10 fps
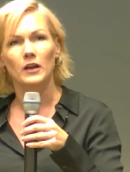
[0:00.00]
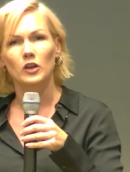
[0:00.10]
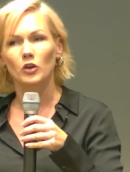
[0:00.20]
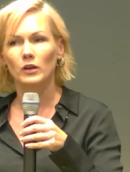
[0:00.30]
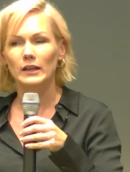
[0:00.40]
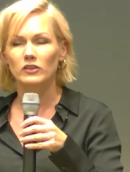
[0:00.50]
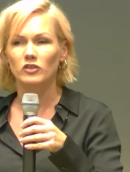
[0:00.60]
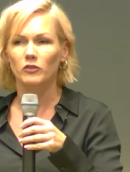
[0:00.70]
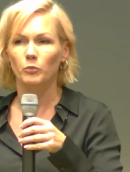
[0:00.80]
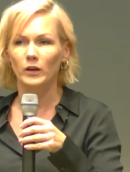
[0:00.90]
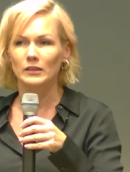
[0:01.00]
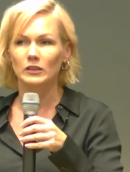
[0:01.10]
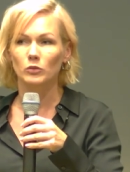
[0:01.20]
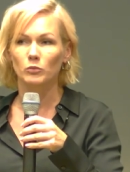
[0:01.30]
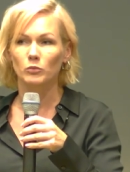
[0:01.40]
knowledge of what
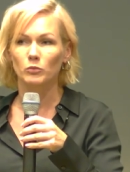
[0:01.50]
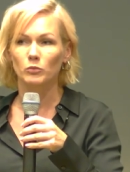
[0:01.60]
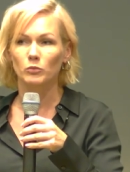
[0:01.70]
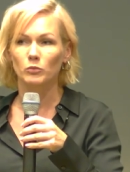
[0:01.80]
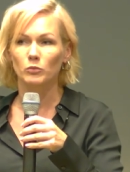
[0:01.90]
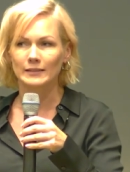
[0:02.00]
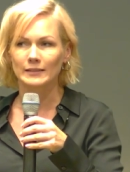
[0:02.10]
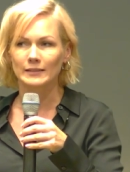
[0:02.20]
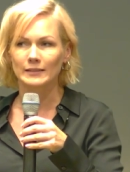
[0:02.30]
you really miss